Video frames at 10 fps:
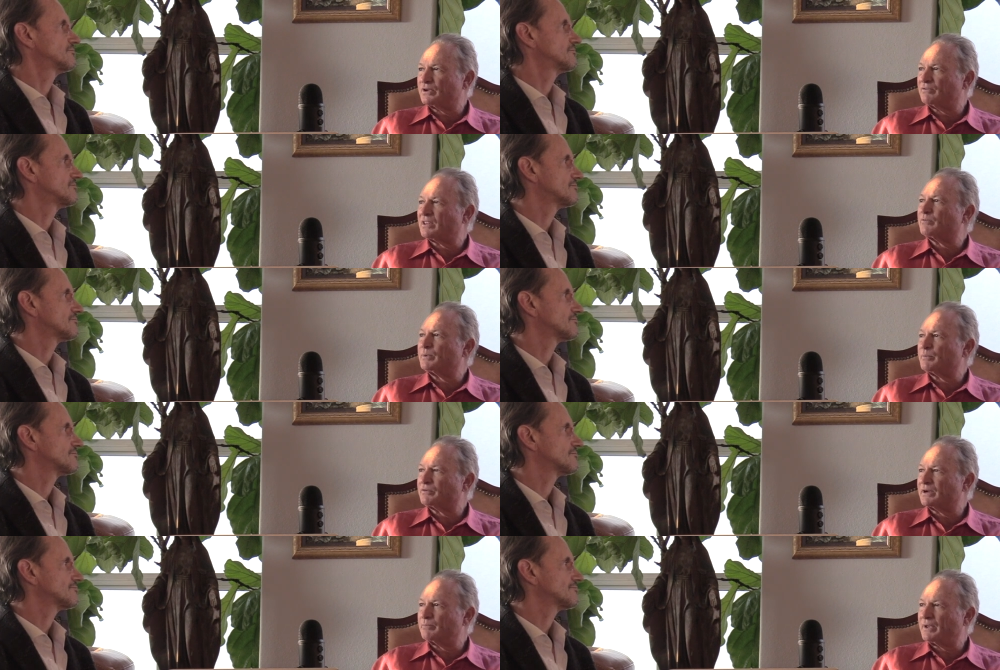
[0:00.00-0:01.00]
Speaker 1: you have a lot of people
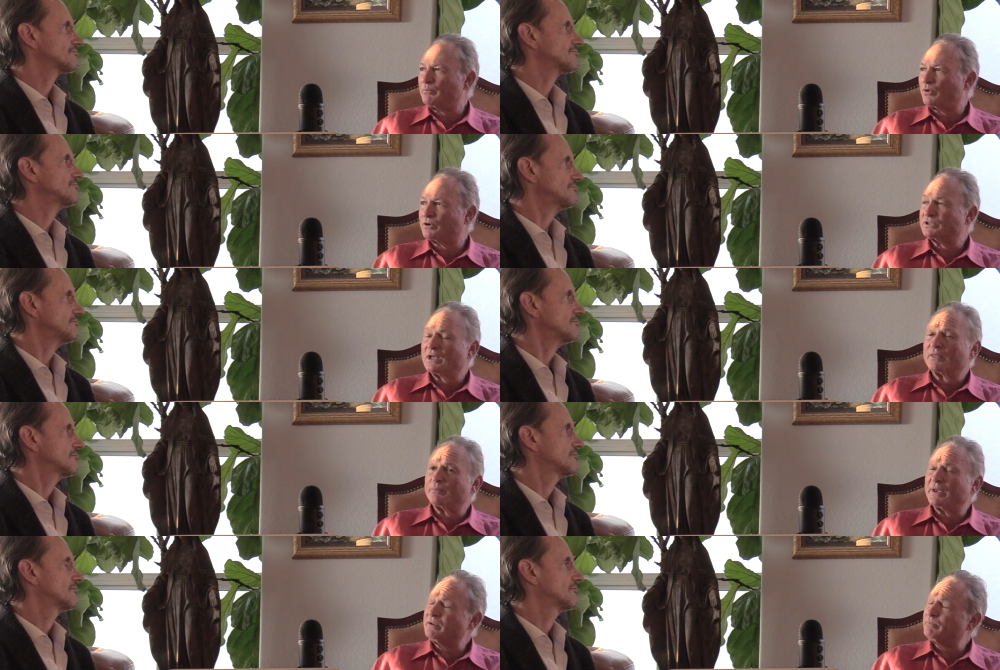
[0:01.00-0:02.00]
writing memoirs. The
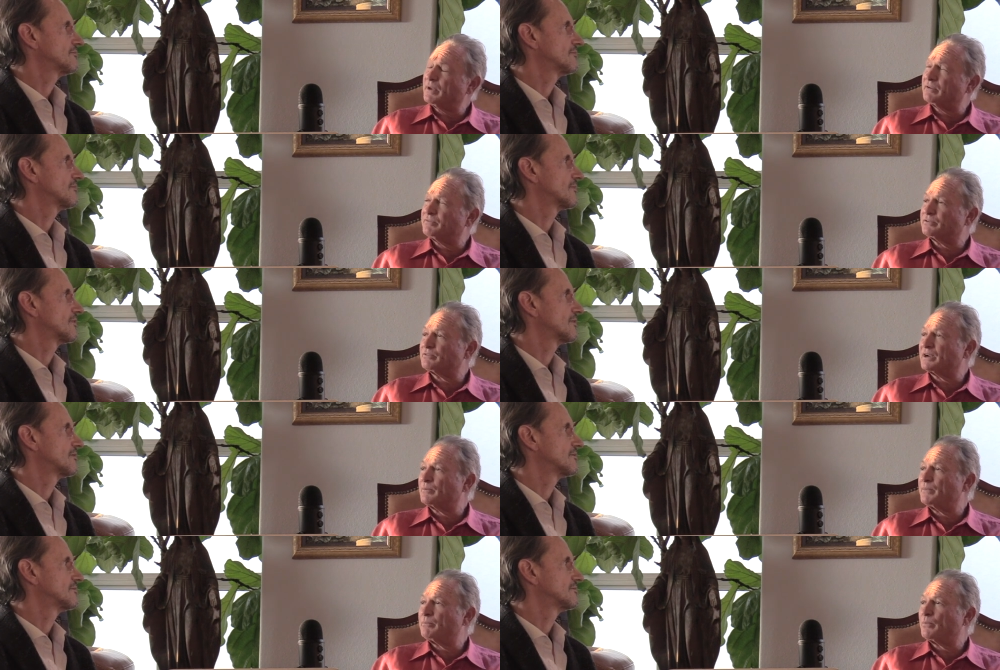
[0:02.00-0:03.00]
main benefit to writing
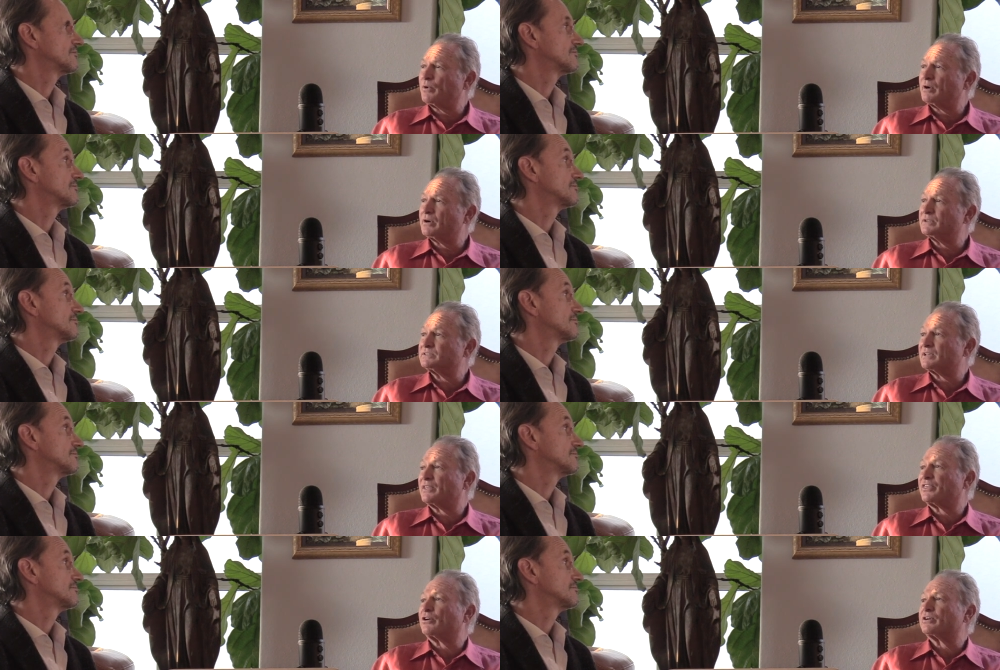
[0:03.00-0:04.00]
a memoir is the
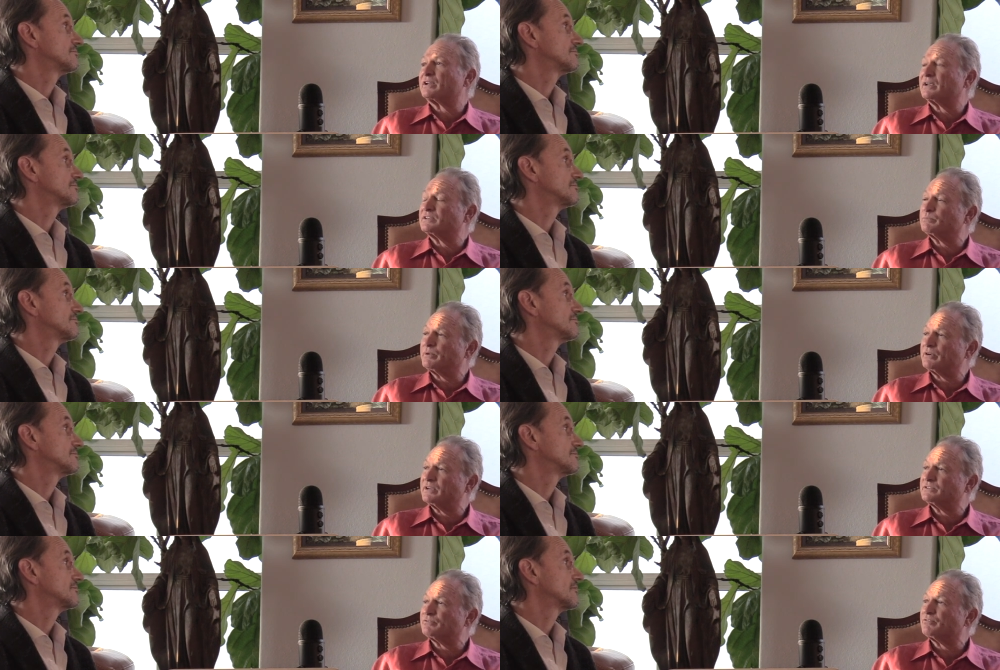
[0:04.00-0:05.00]
cathartic
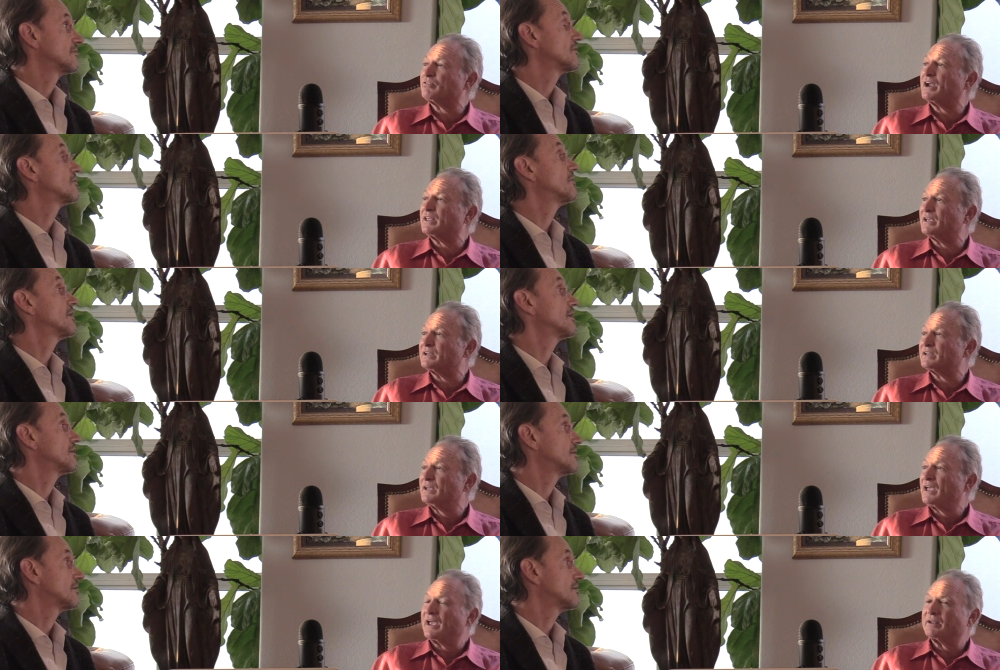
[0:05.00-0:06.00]
experience of writing right.
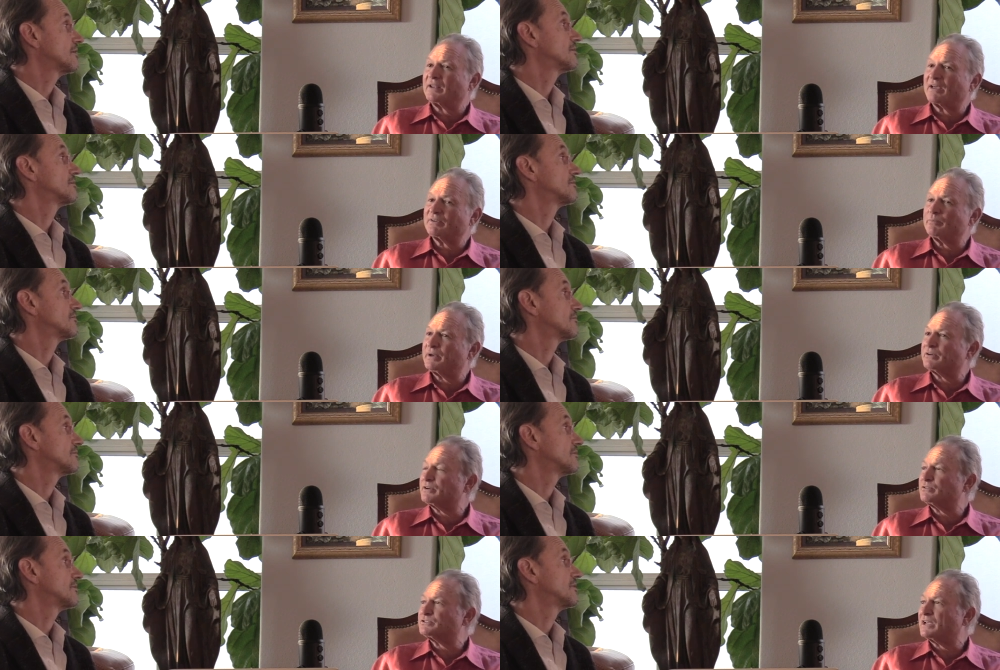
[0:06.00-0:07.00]
it and yeah. having a better
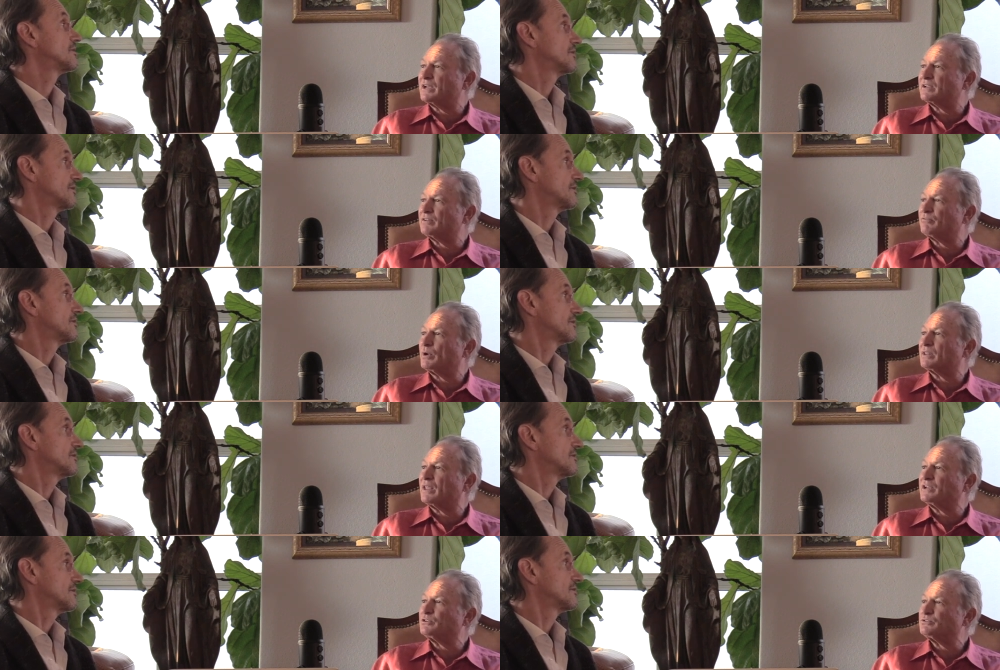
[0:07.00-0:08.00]
understanding of what
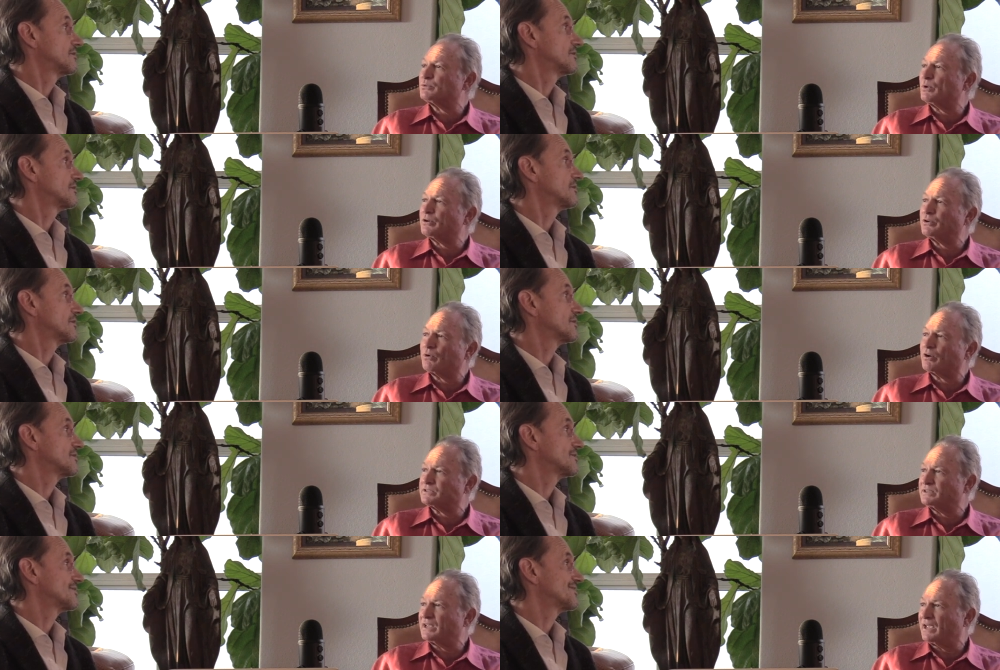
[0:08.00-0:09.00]
led you to where you are
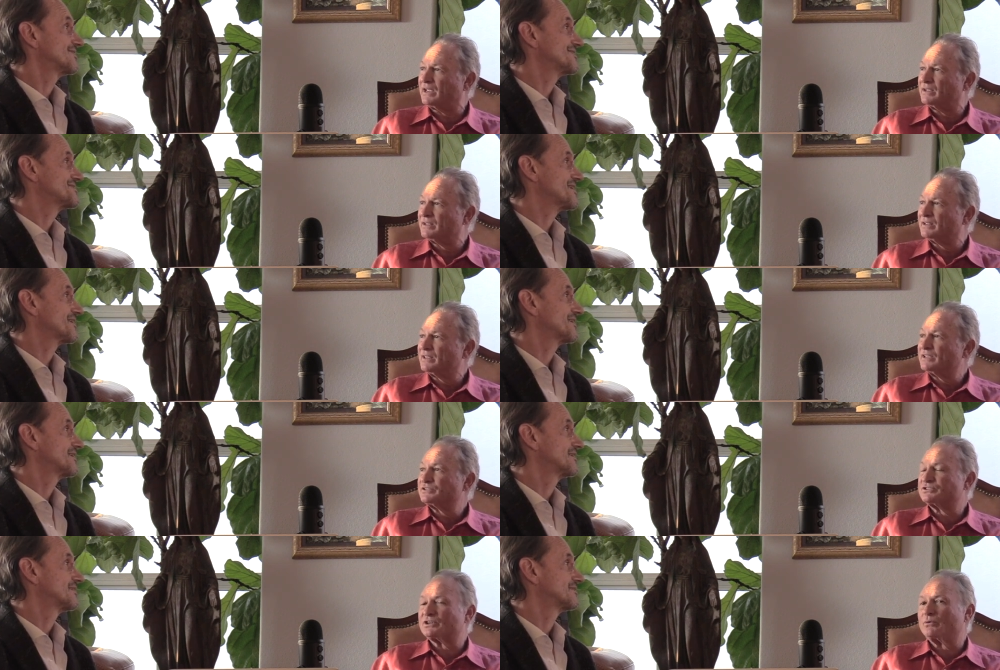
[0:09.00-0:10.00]
today. Exactly.
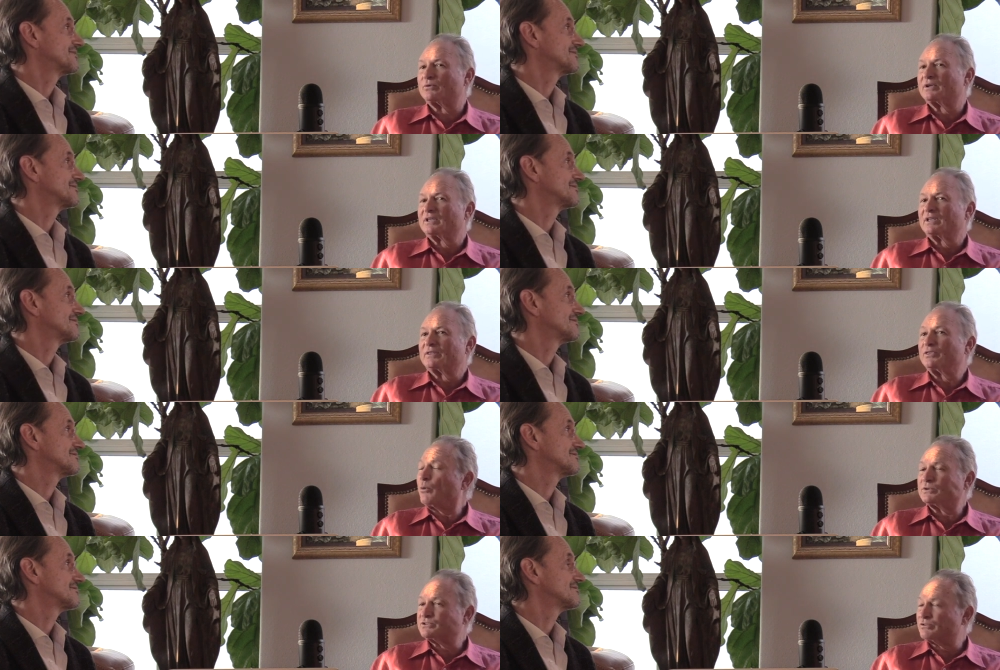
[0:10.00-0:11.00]
So no
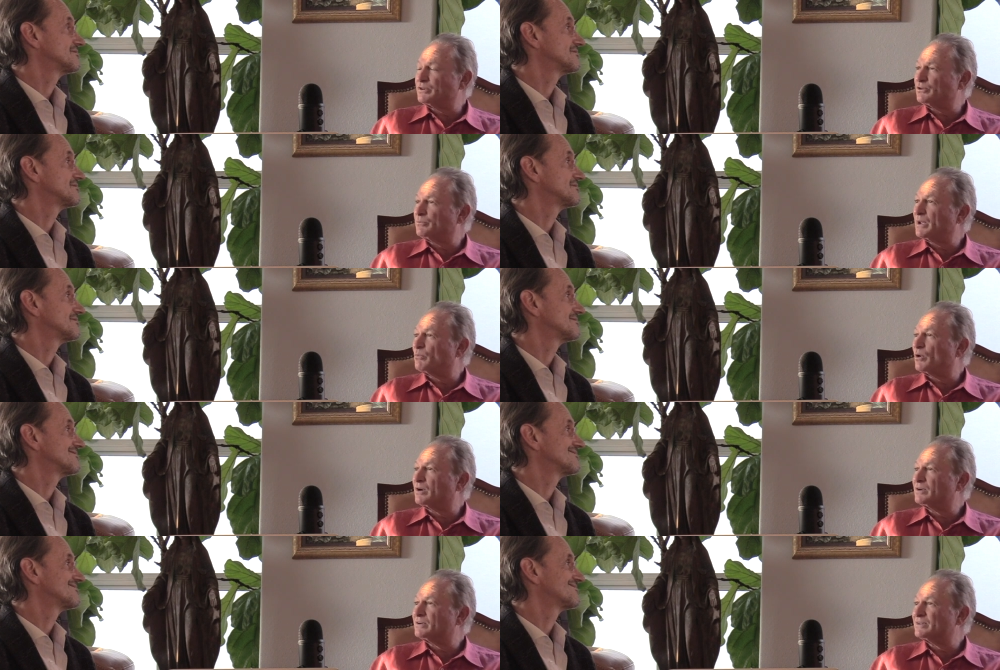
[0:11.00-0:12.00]
one's going to read your
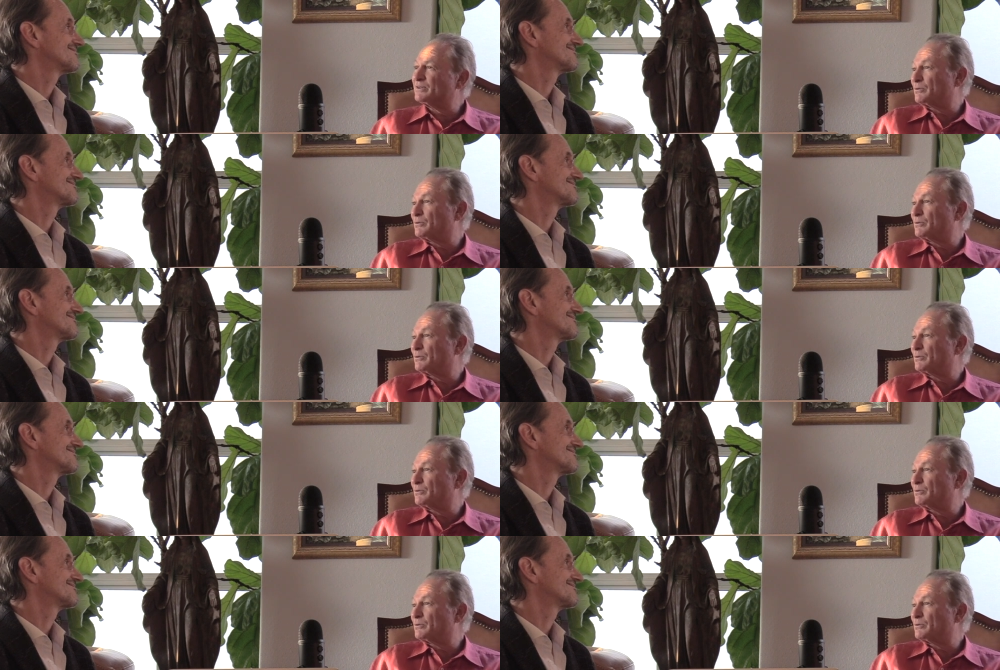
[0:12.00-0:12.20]
memoir, you